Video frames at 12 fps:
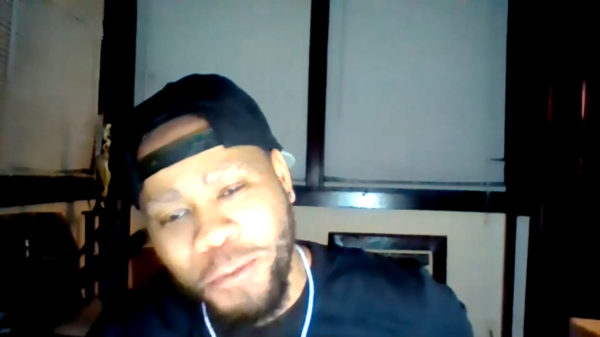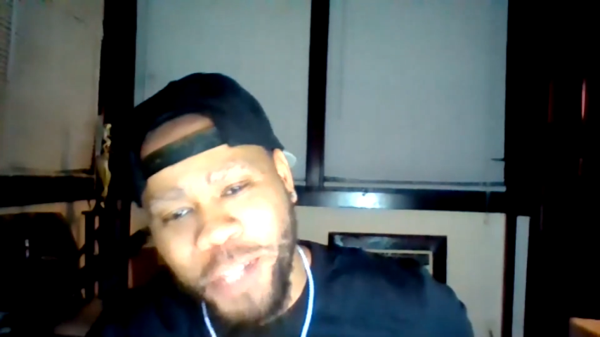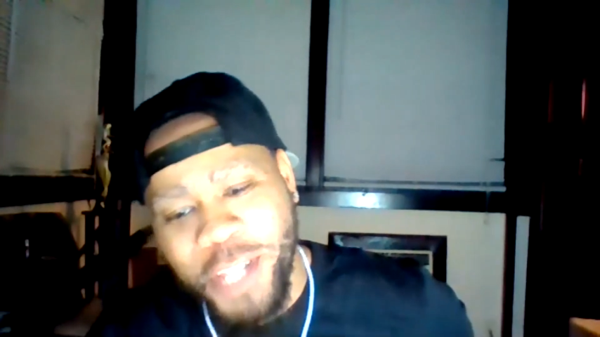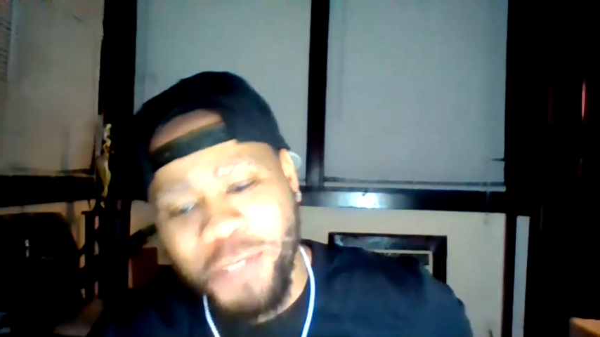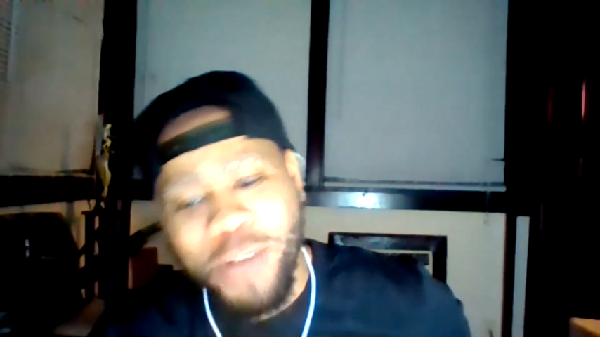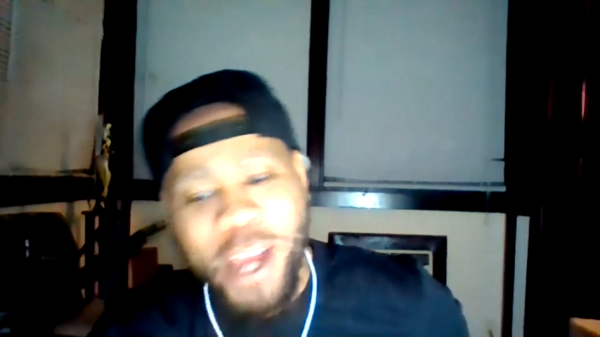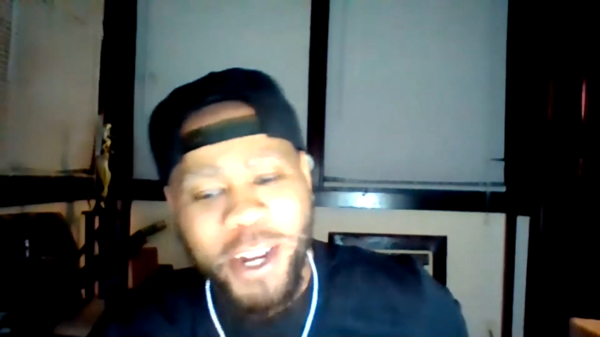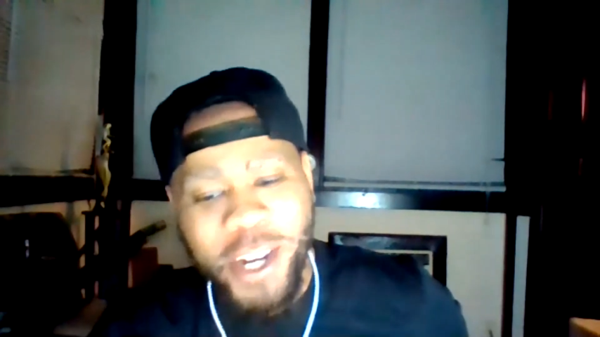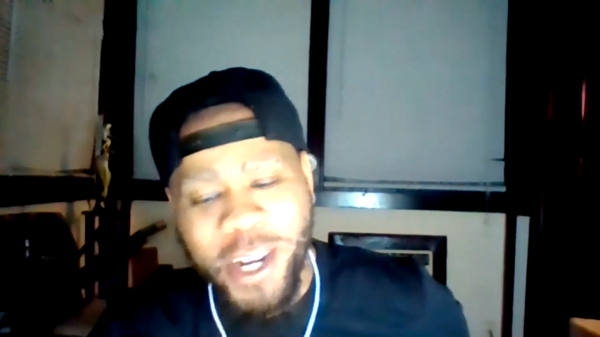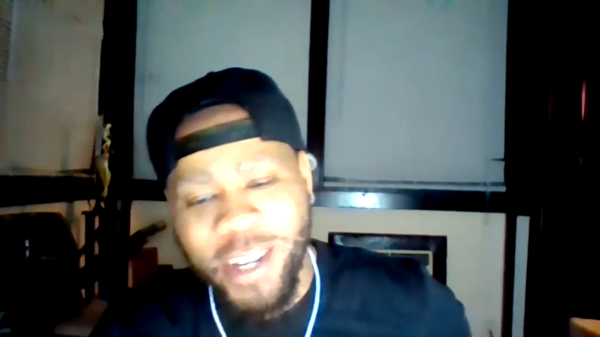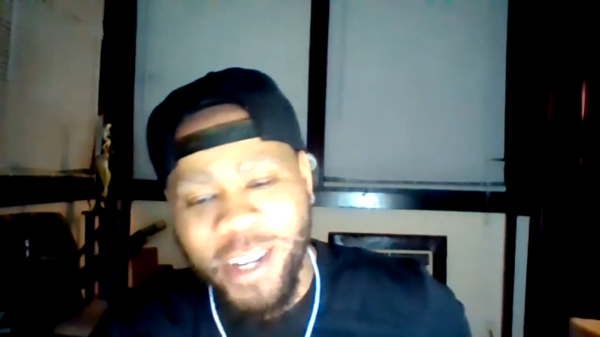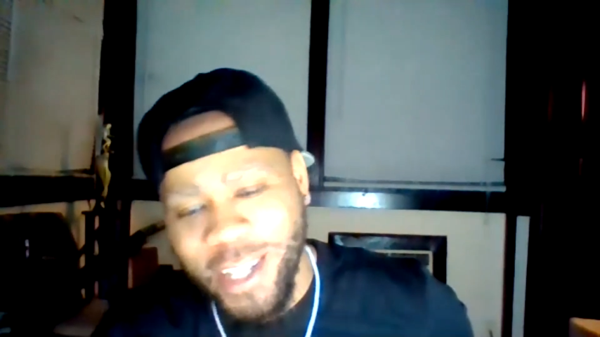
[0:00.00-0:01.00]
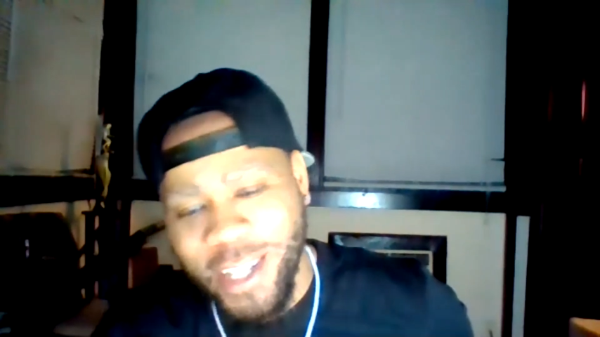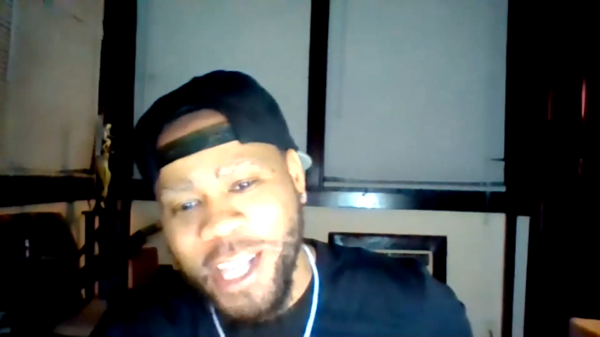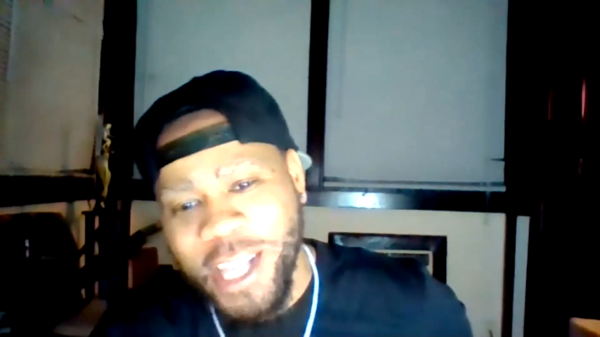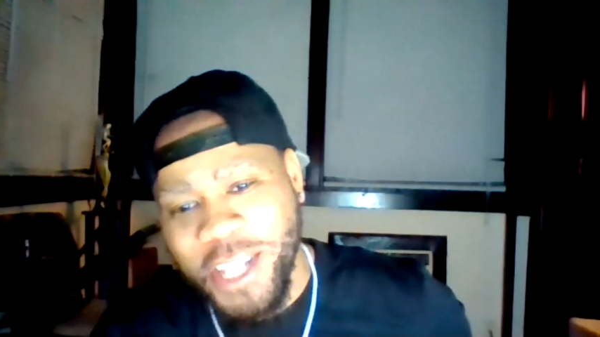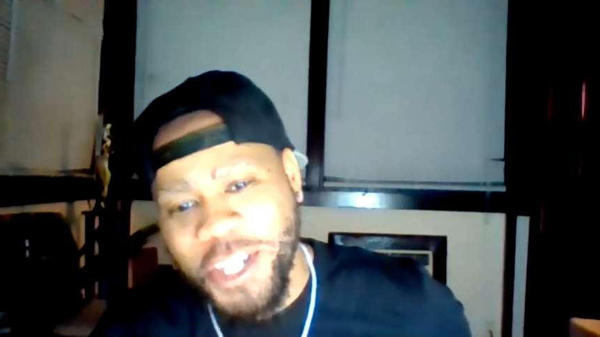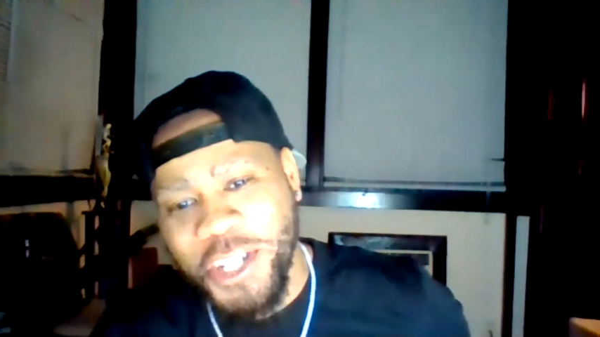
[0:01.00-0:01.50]
right here,
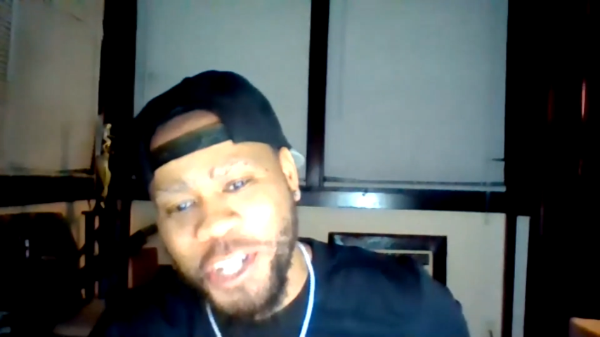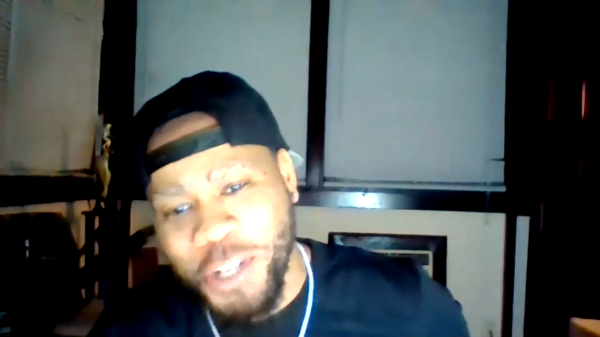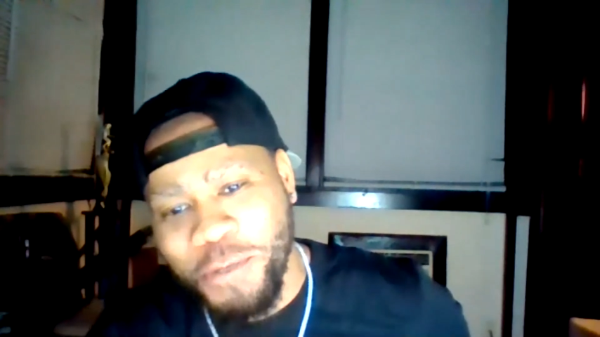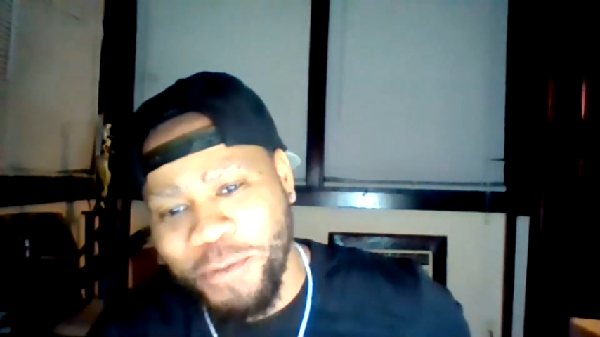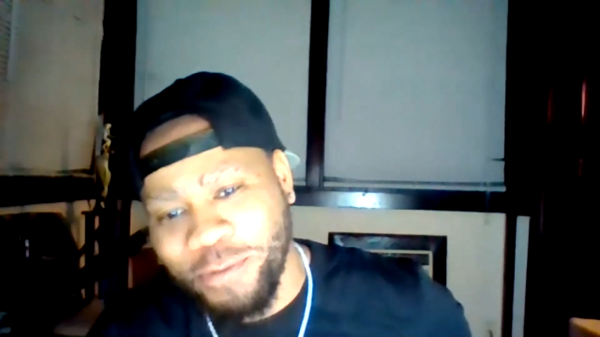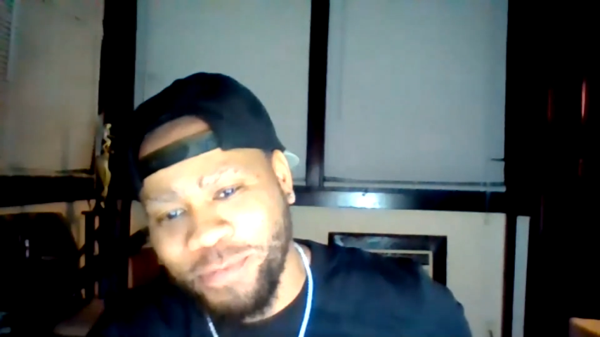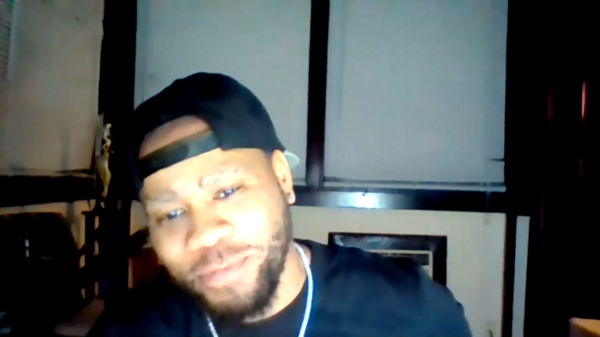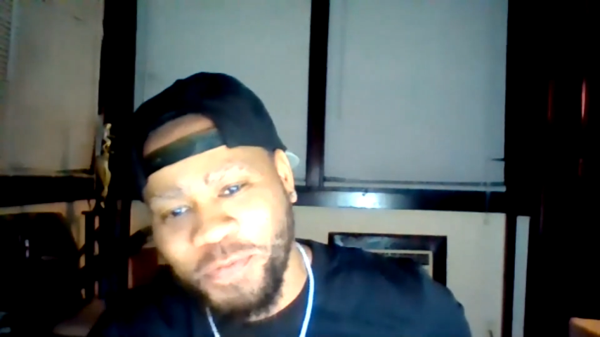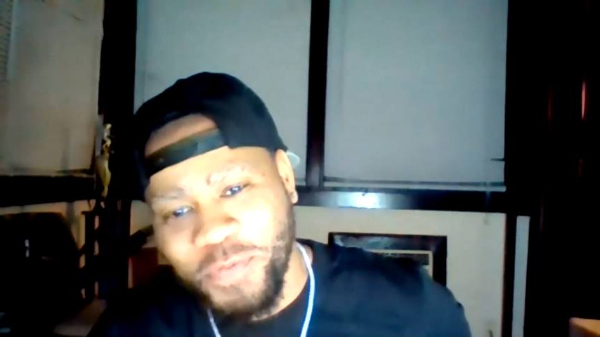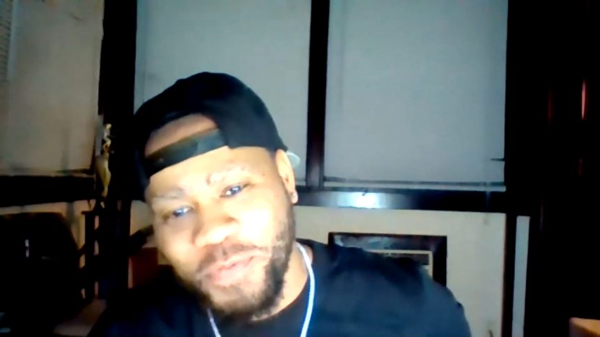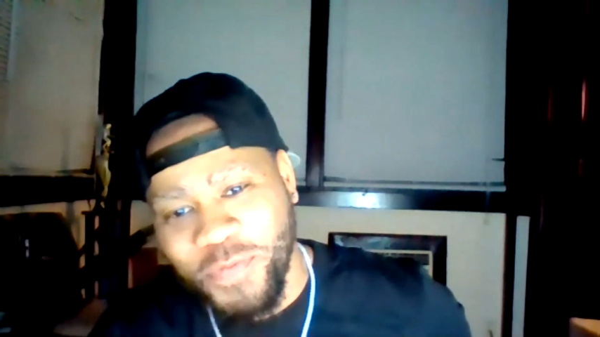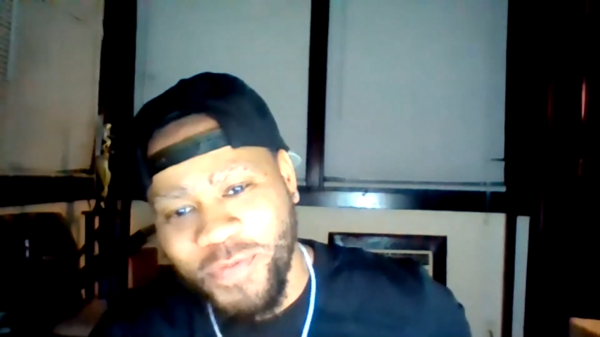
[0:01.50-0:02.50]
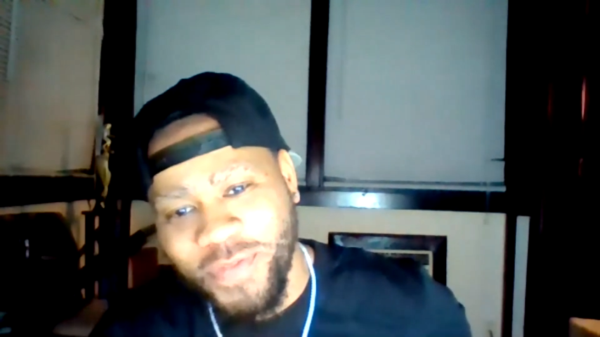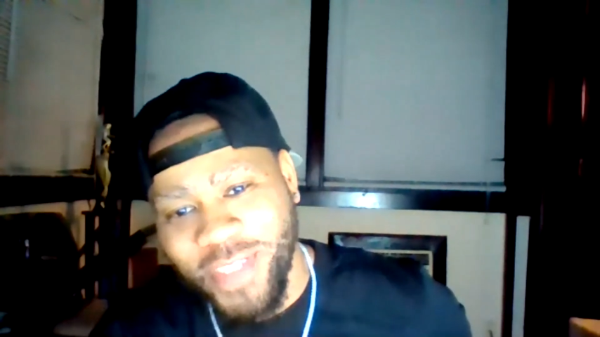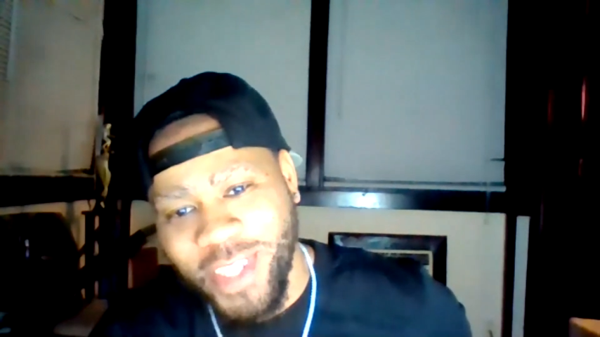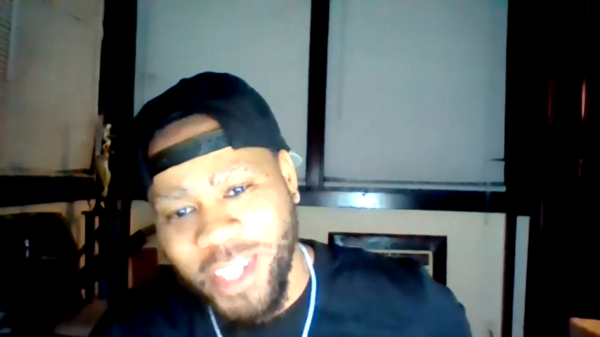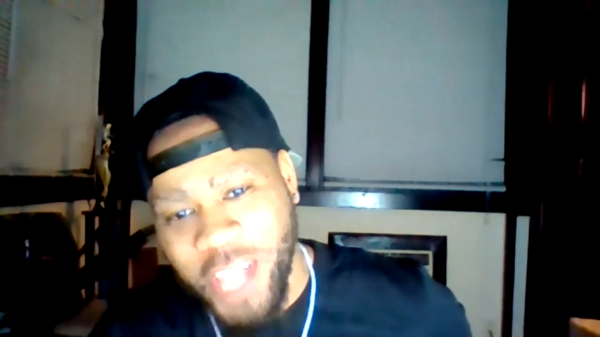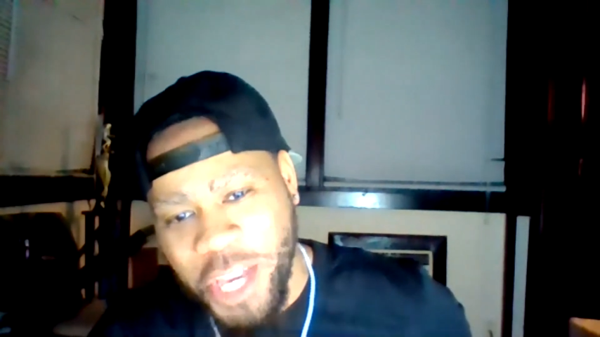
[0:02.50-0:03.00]
this is you.
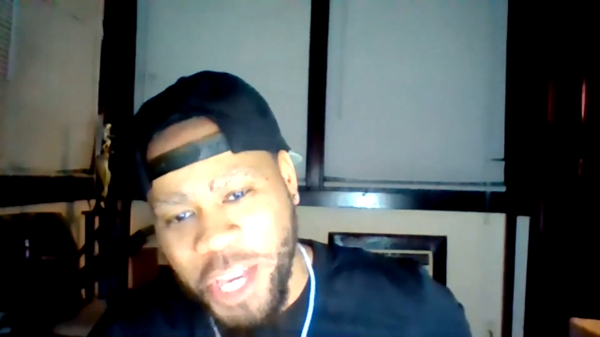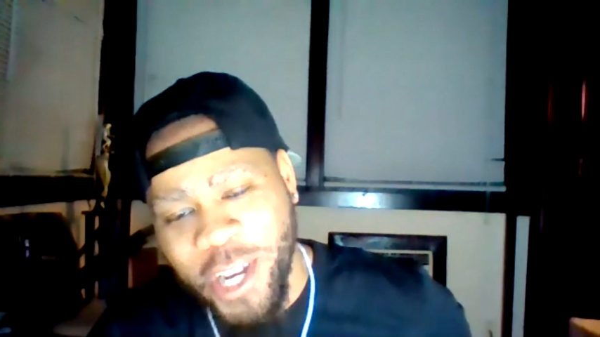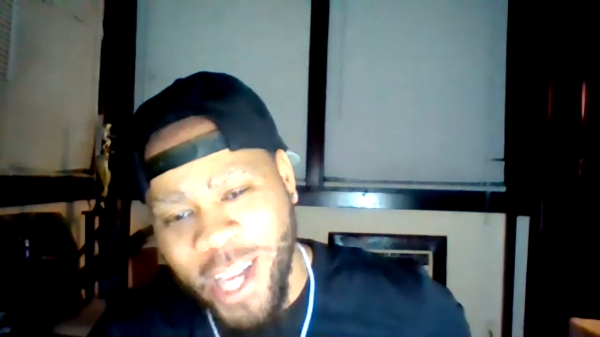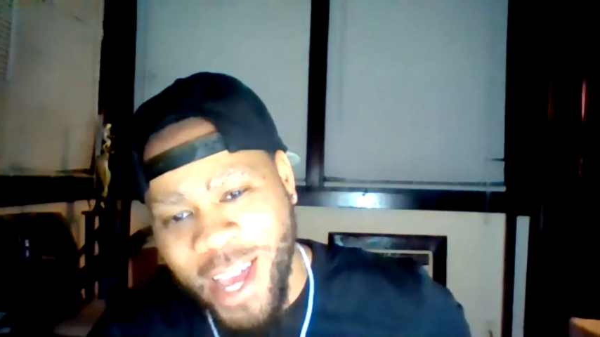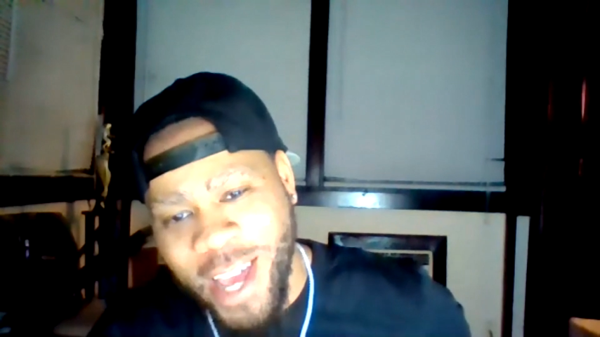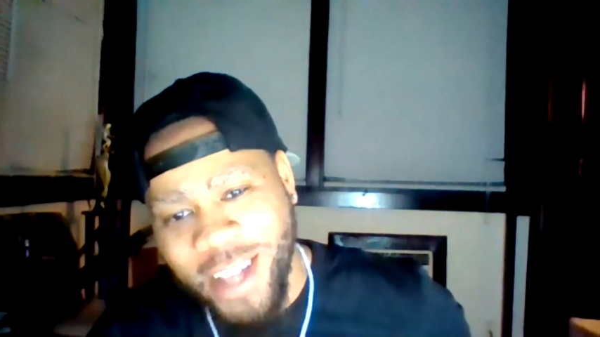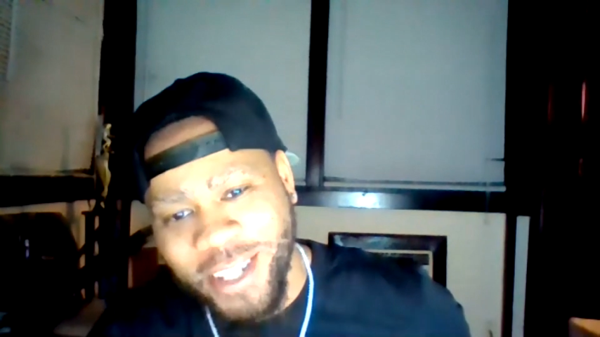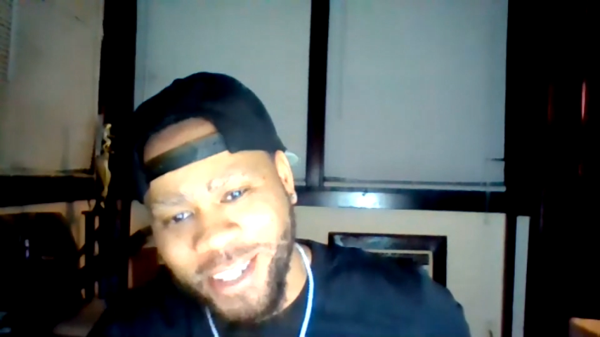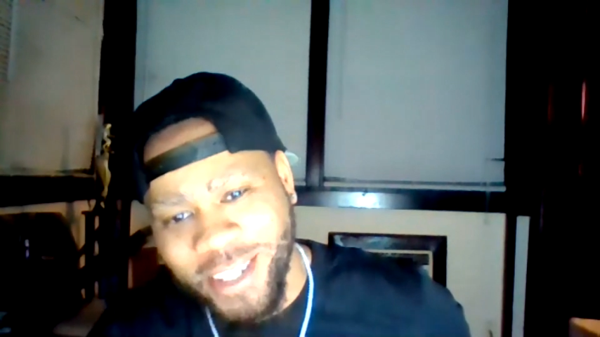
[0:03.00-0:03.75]
Can you hear that?